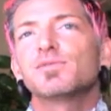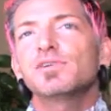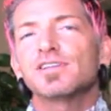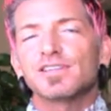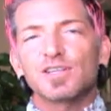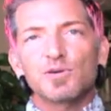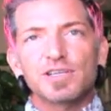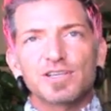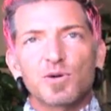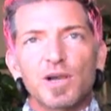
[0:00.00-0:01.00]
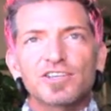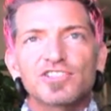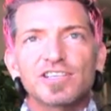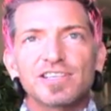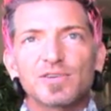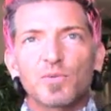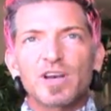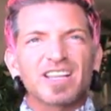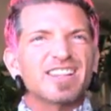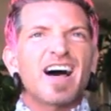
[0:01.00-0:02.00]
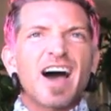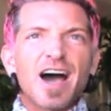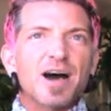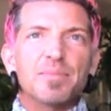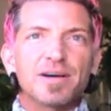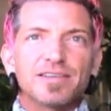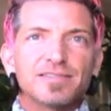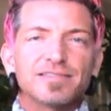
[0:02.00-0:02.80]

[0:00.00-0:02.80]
What a loaded question. What a lob.